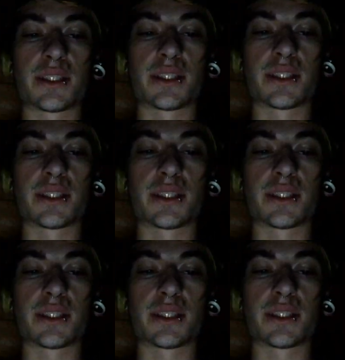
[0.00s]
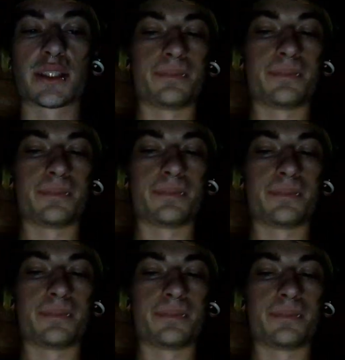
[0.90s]
I used to be,
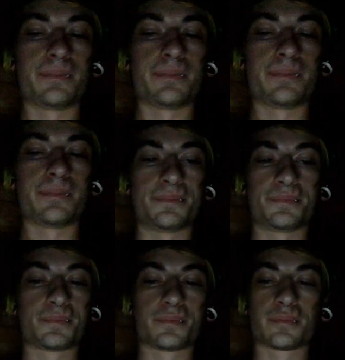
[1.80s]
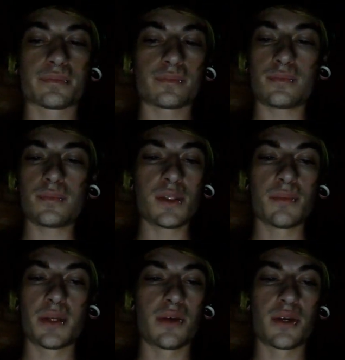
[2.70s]
but not anymore.
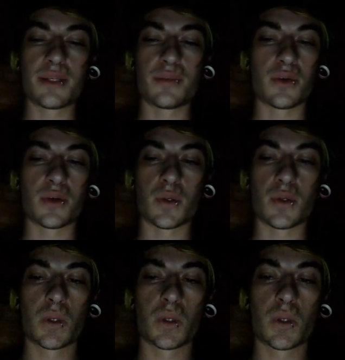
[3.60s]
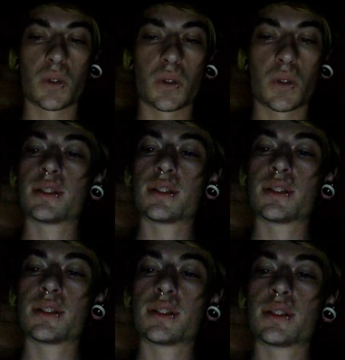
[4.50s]
But not anymore.
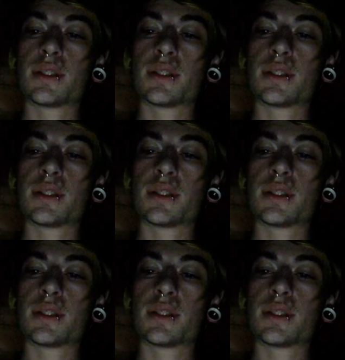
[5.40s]
Mm.